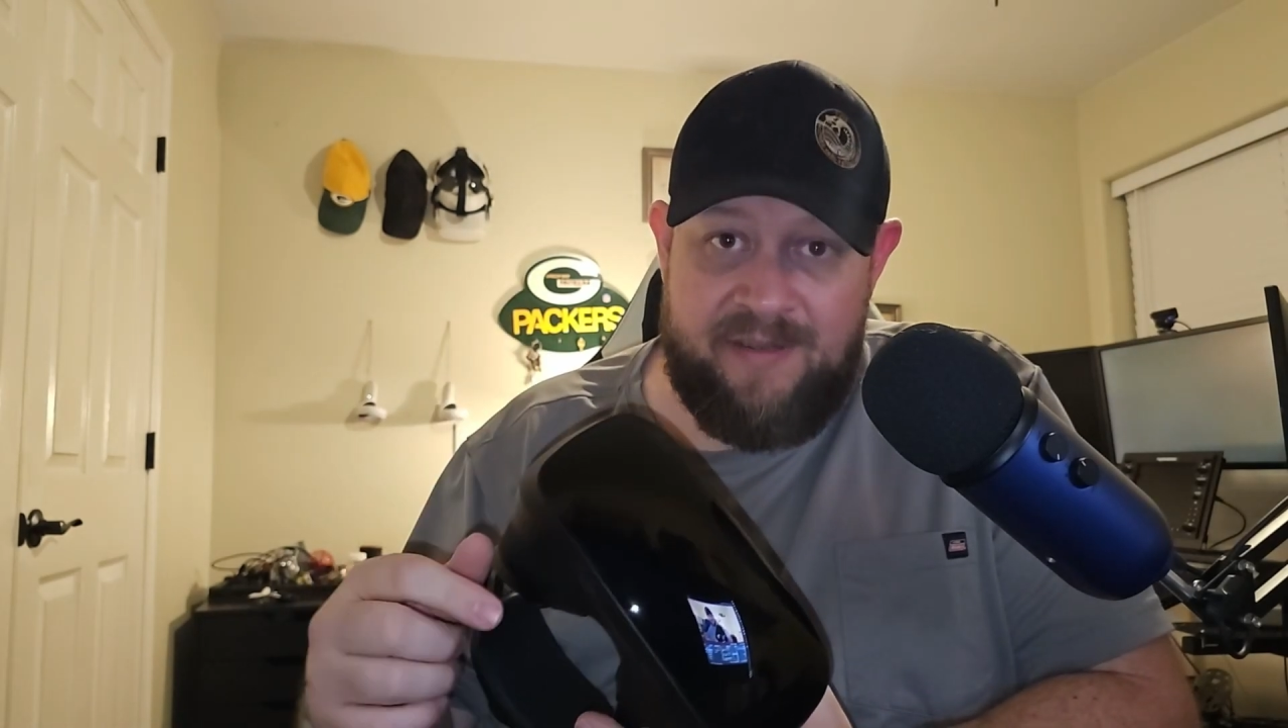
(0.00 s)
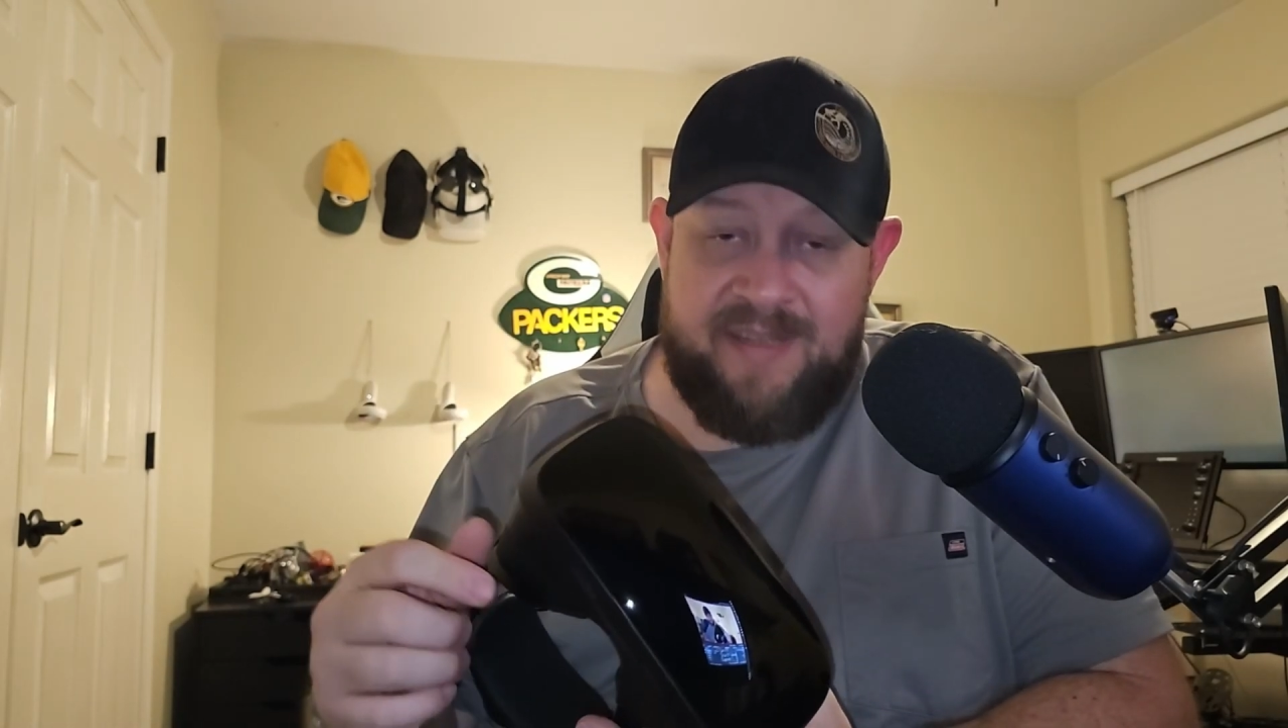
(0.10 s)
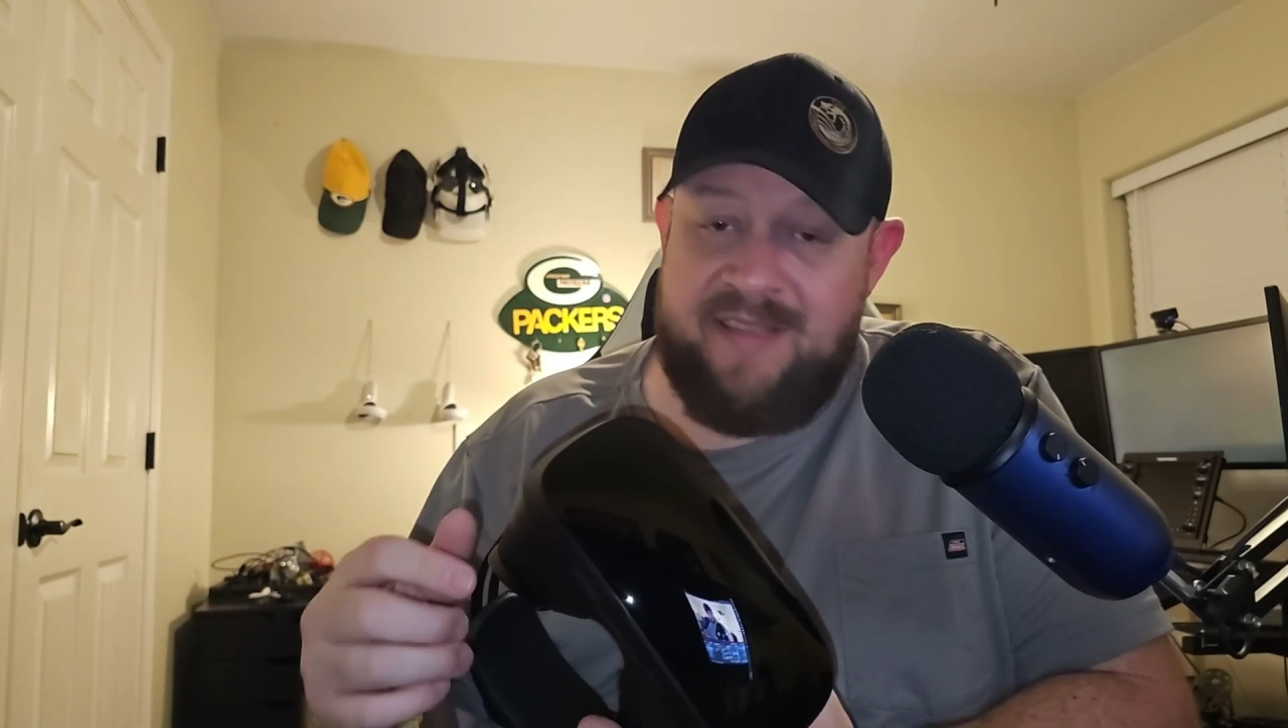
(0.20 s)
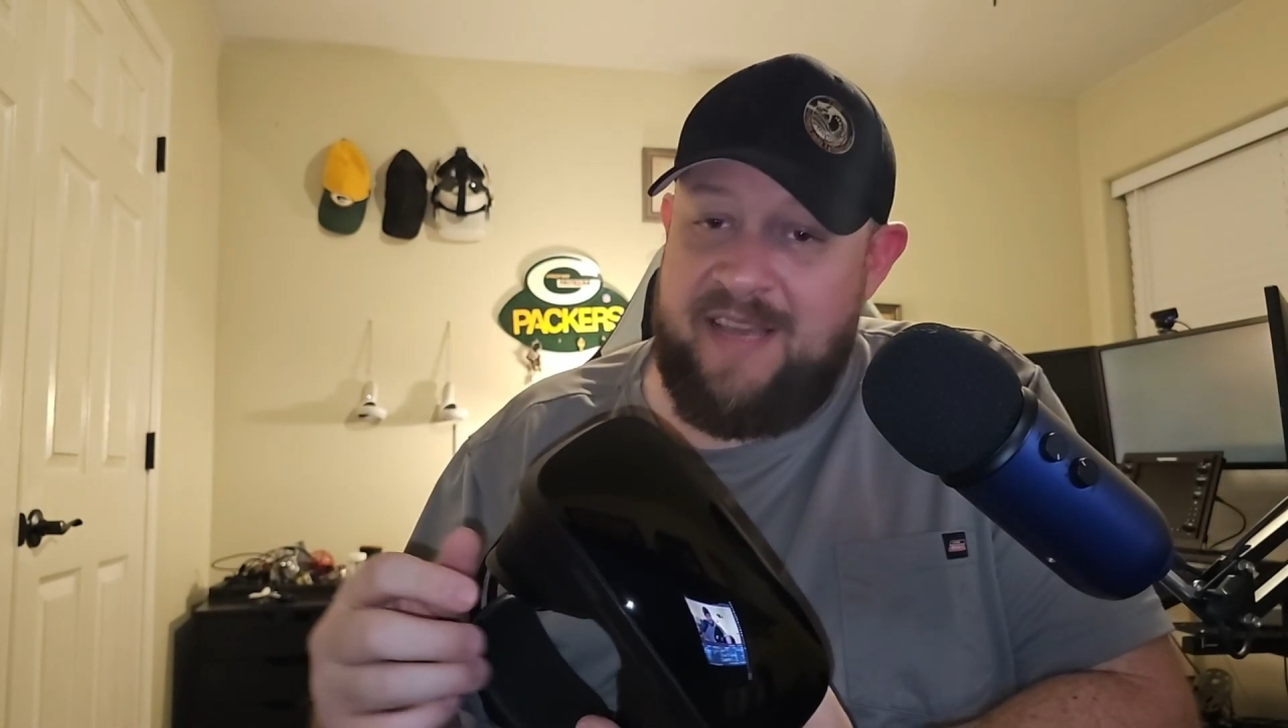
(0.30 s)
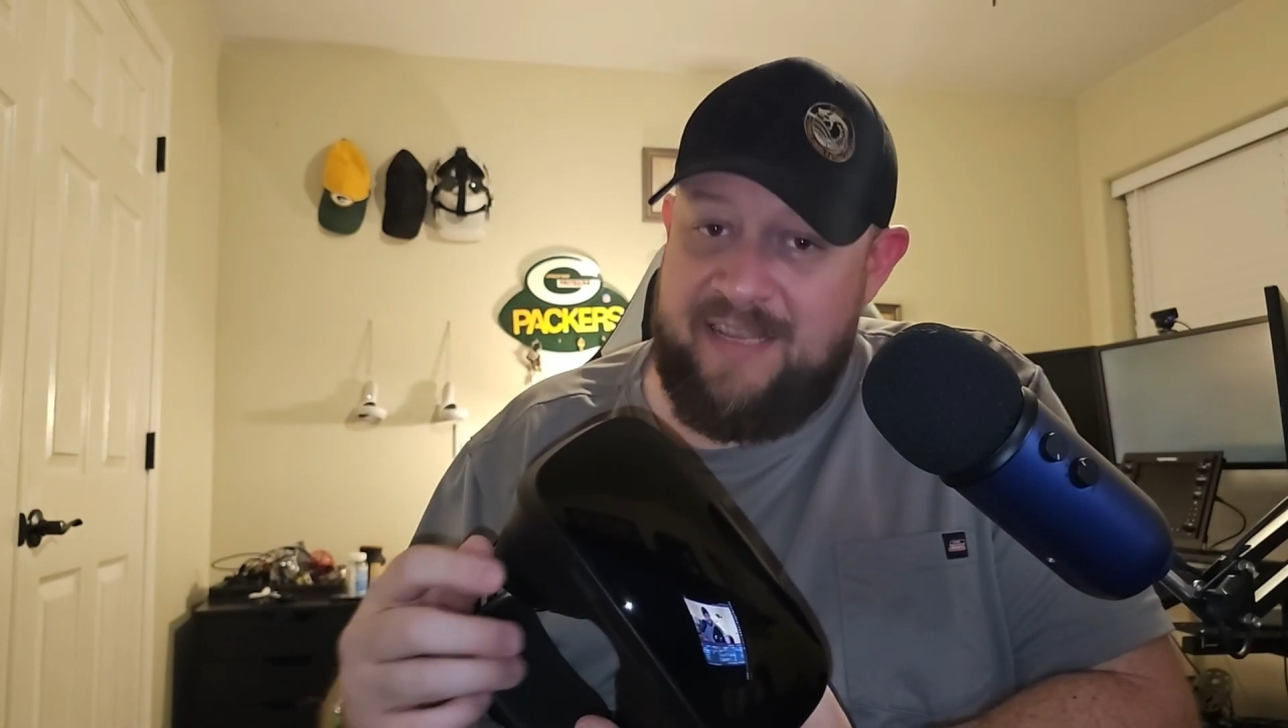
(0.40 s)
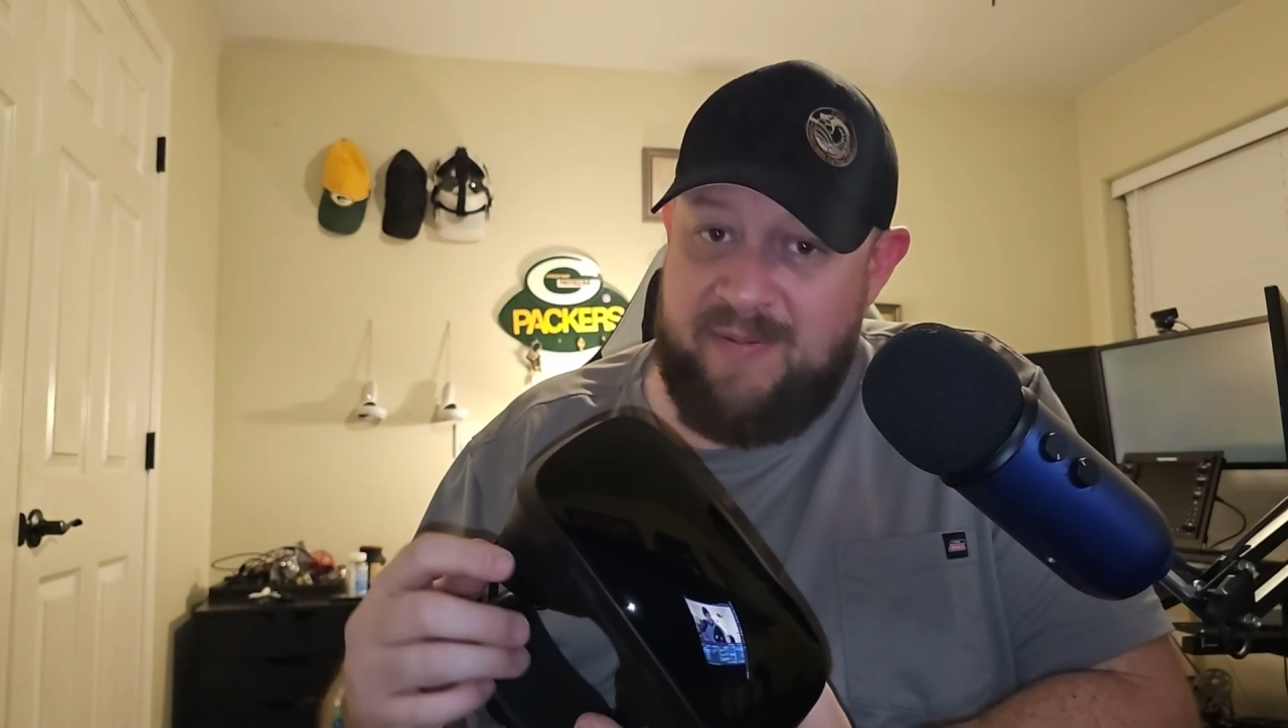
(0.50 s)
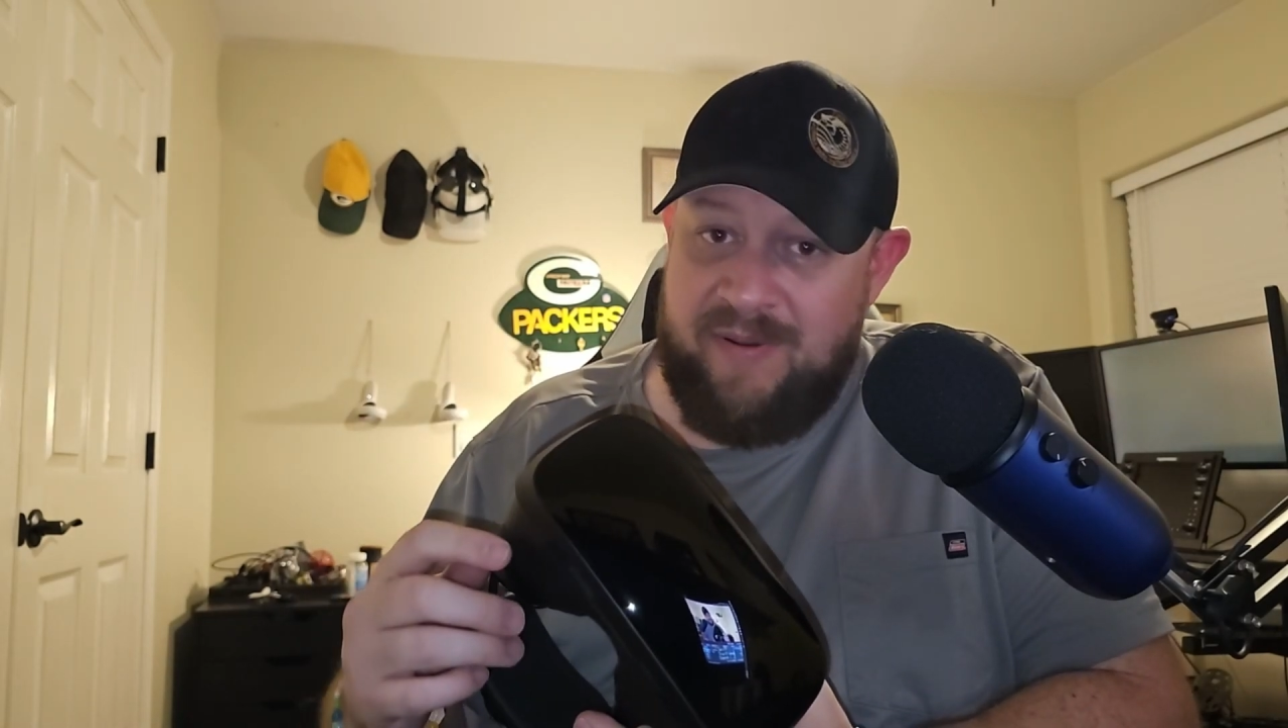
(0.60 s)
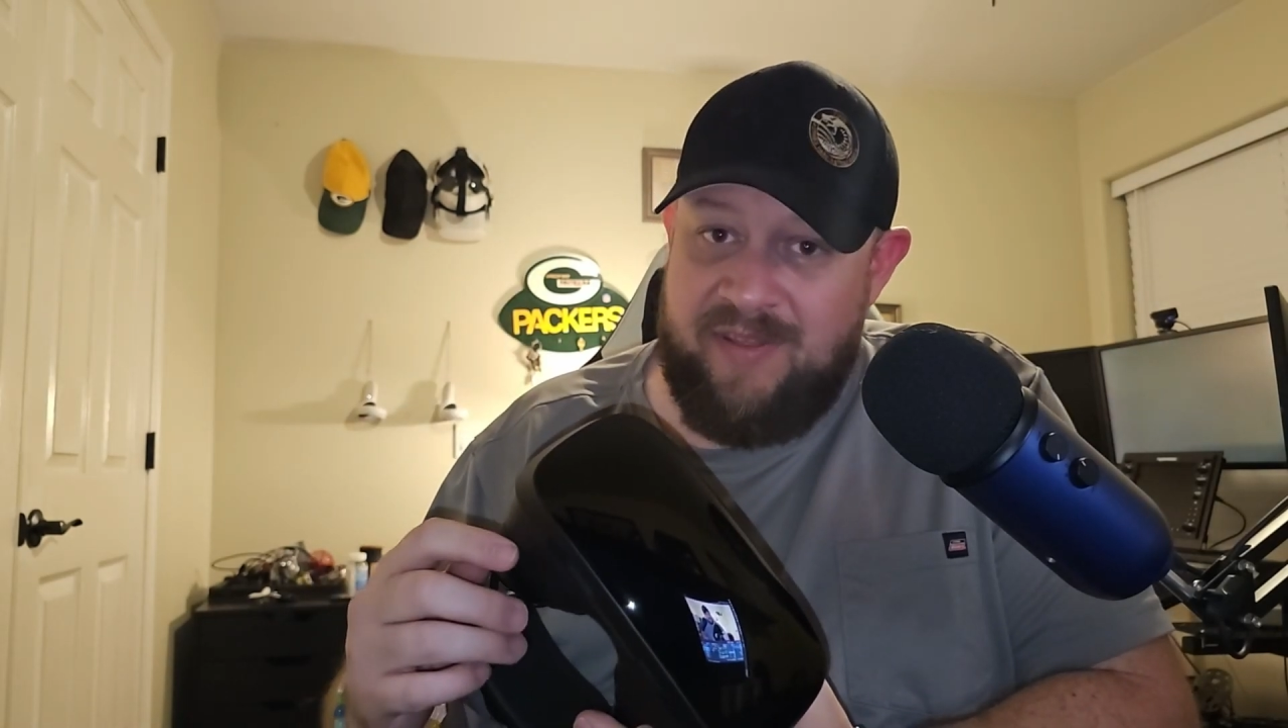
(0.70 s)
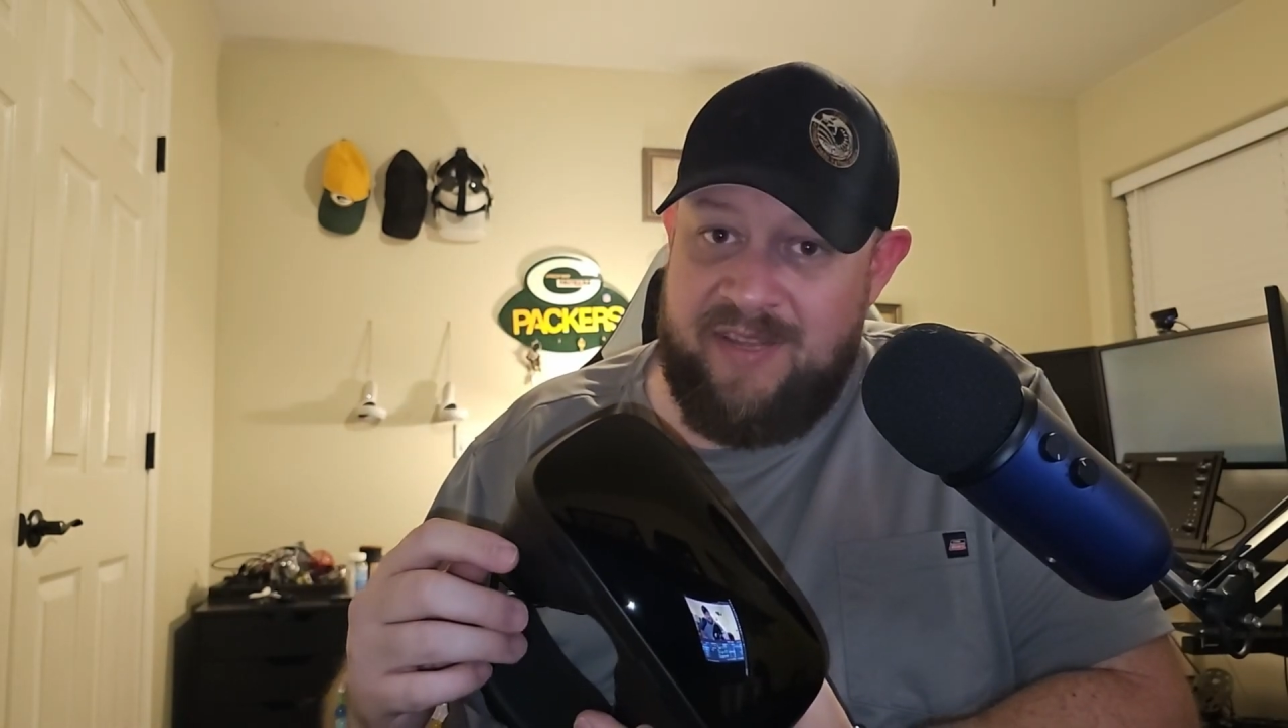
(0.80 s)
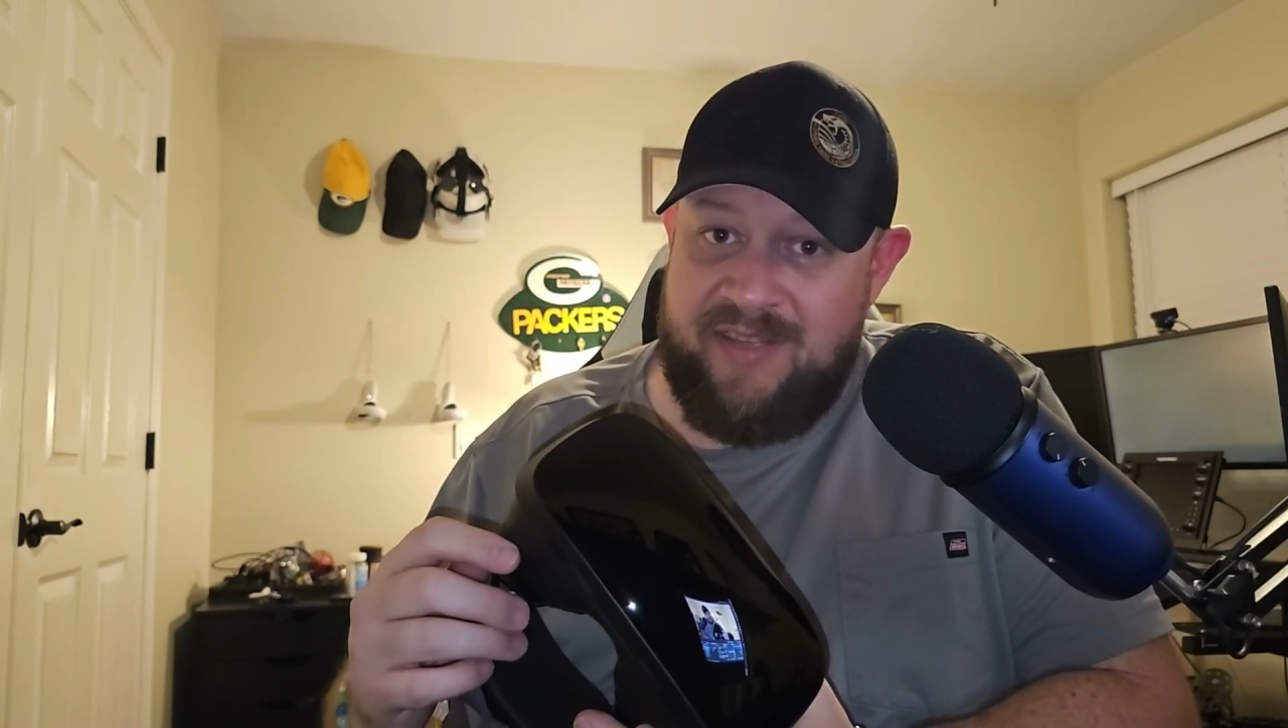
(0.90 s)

because that's where things